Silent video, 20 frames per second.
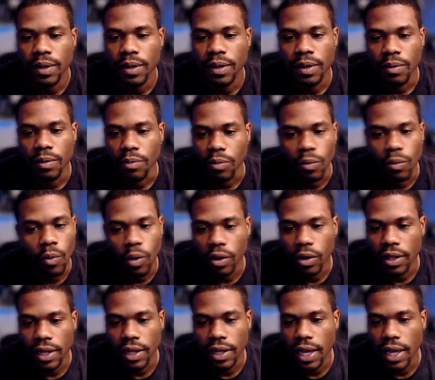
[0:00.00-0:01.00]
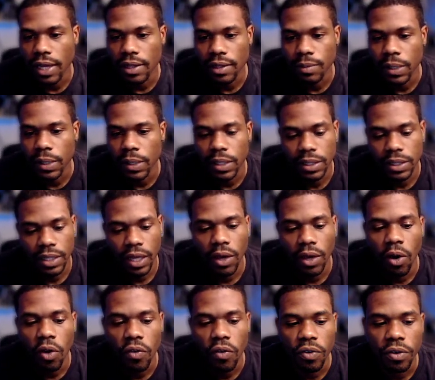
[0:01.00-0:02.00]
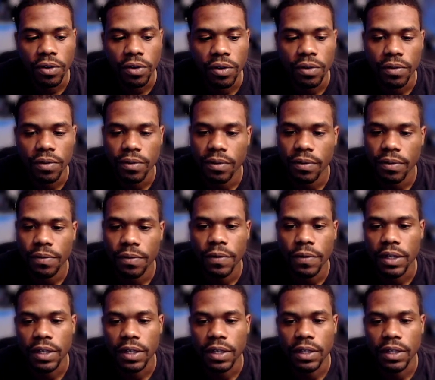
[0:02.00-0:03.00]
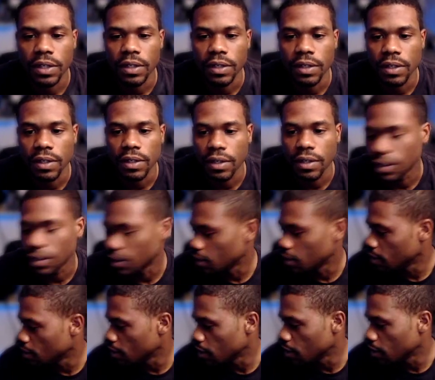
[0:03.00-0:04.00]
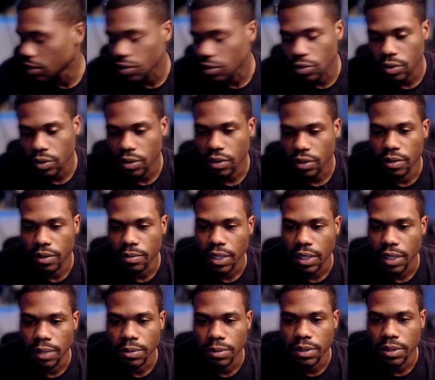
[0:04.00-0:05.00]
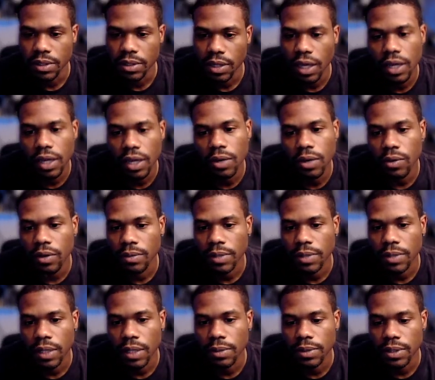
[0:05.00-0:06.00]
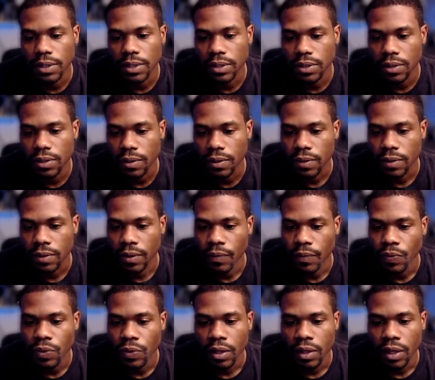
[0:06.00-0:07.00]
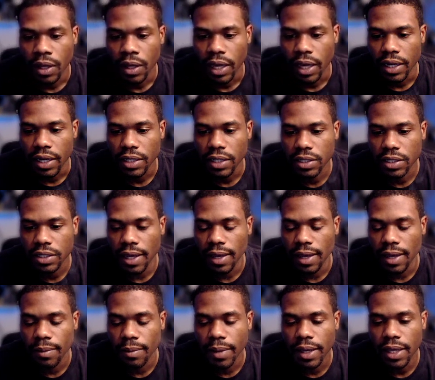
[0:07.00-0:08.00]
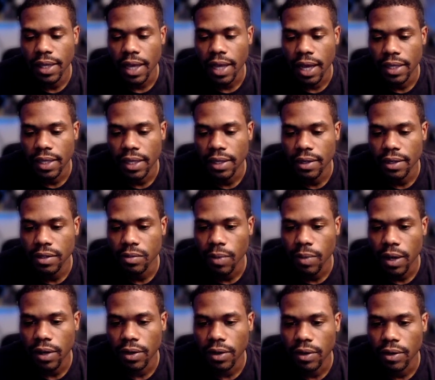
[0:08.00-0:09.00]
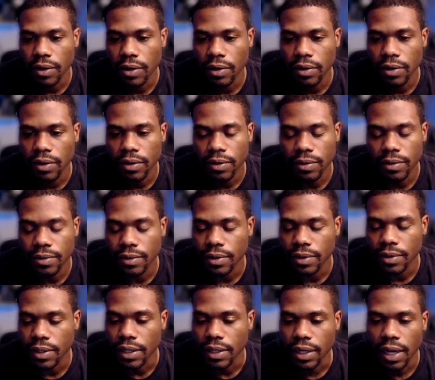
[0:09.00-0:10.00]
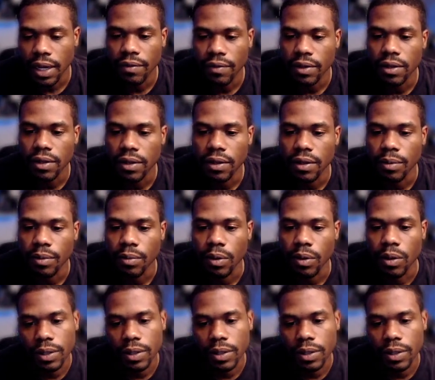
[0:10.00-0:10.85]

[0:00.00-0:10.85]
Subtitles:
More than likely because they over fucking his crib type shit. They crib type shit, so. And it's a shame, man. He got kids by the girl and everything, bro.